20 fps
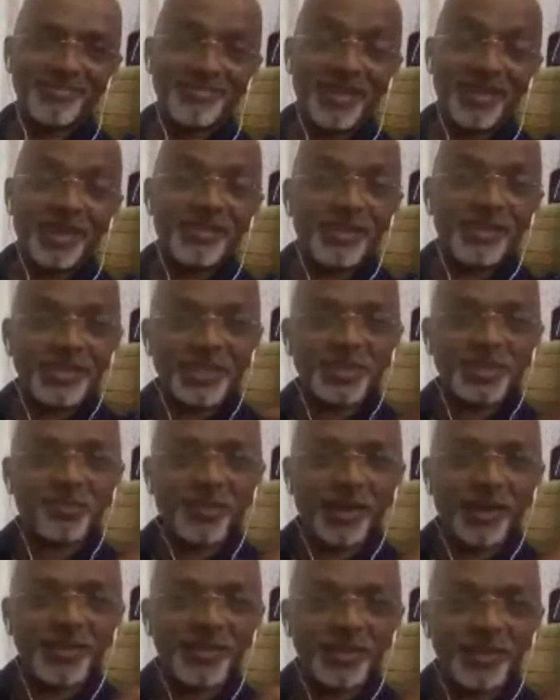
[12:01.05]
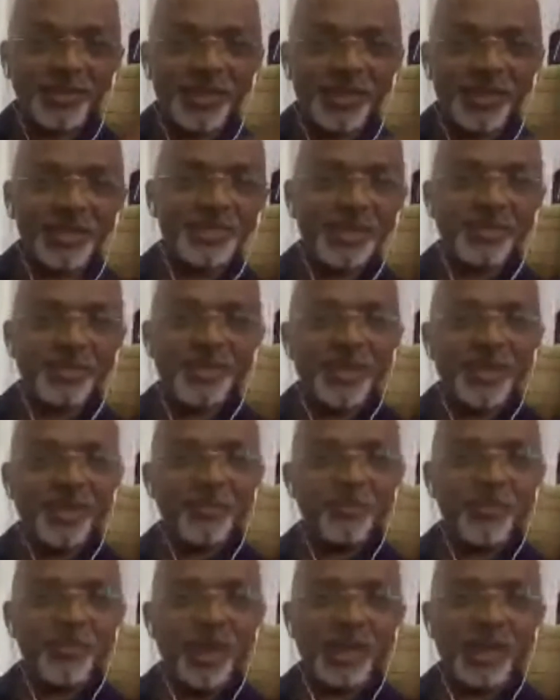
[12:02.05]
And this is one of the things that
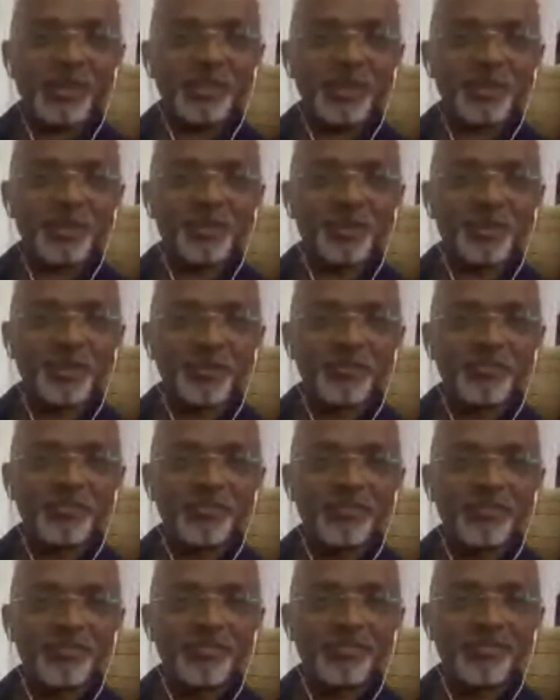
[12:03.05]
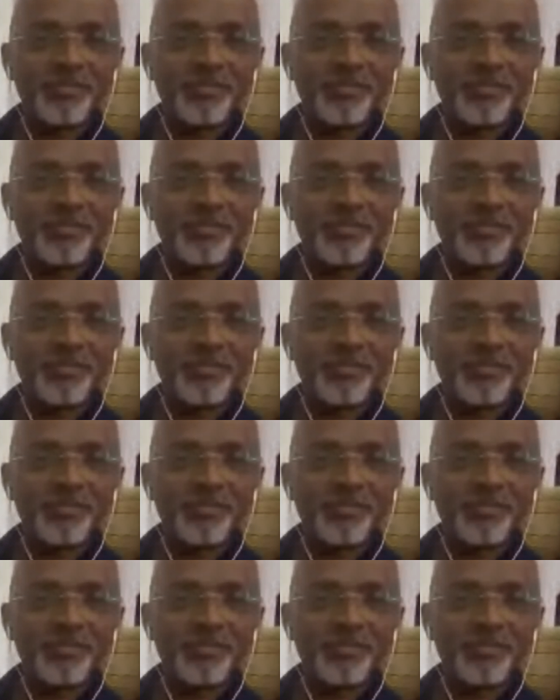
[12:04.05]
managers do.